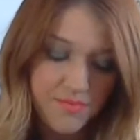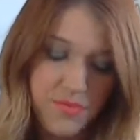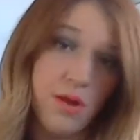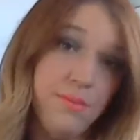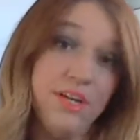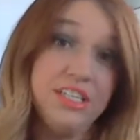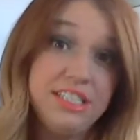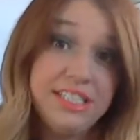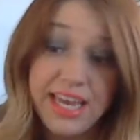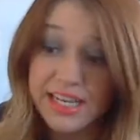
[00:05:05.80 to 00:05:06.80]
Number
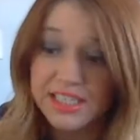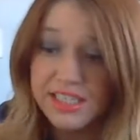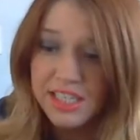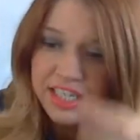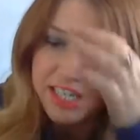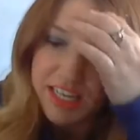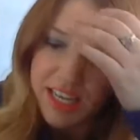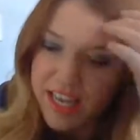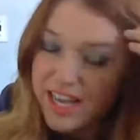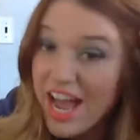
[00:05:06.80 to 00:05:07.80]
6
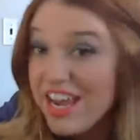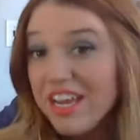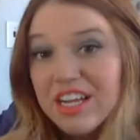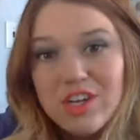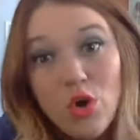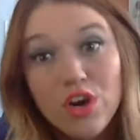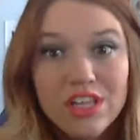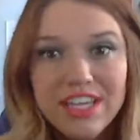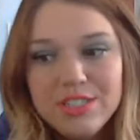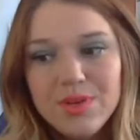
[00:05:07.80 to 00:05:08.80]
kind of
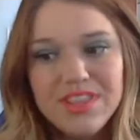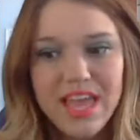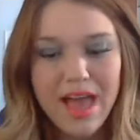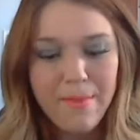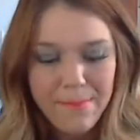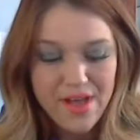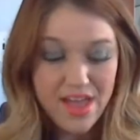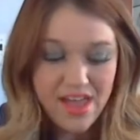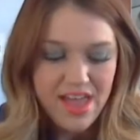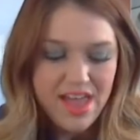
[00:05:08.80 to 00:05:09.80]
correlates with that,
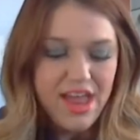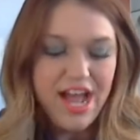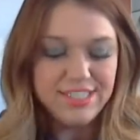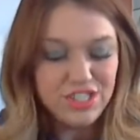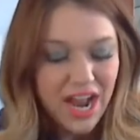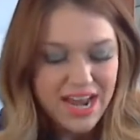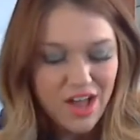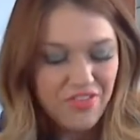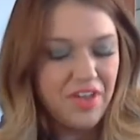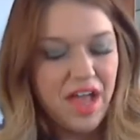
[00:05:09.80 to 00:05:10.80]
but I tried
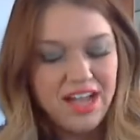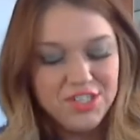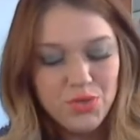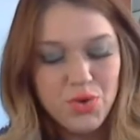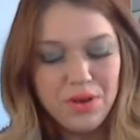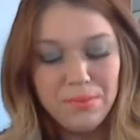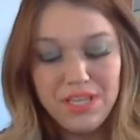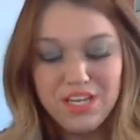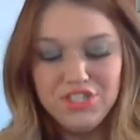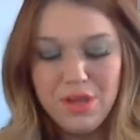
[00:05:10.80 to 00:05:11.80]
out the Contouring
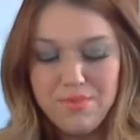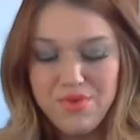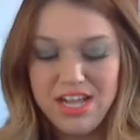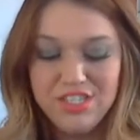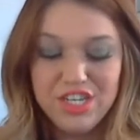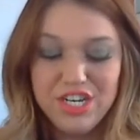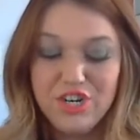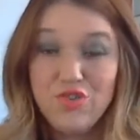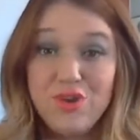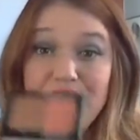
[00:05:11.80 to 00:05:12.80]
Blush and Bronzer
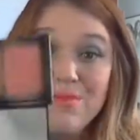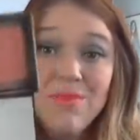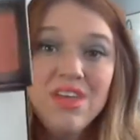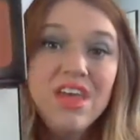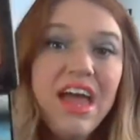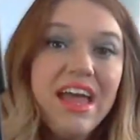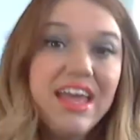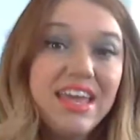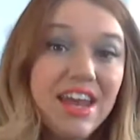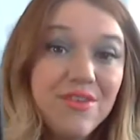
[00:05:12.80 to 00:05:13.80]
Cream,
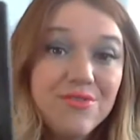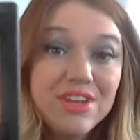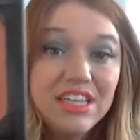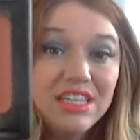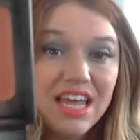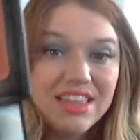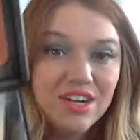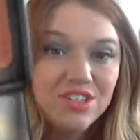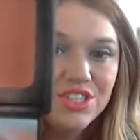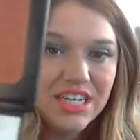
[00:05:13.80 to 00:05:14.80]
and I really like
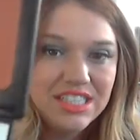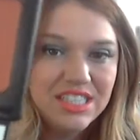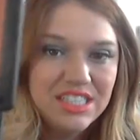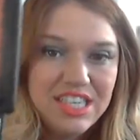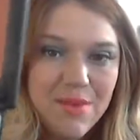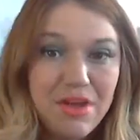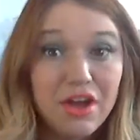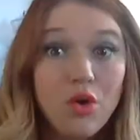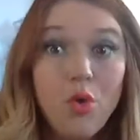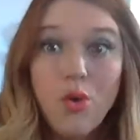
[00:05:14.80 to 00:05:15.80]
those. You guys can see I
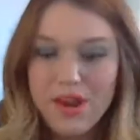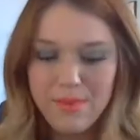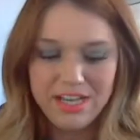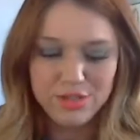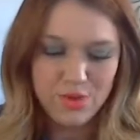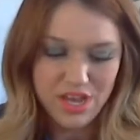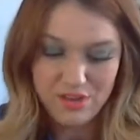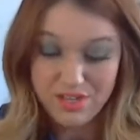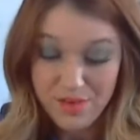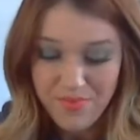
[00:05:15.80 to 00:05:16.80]
make quite a mess when I
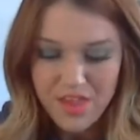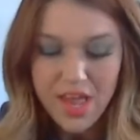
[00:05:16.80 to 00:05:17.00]
use them.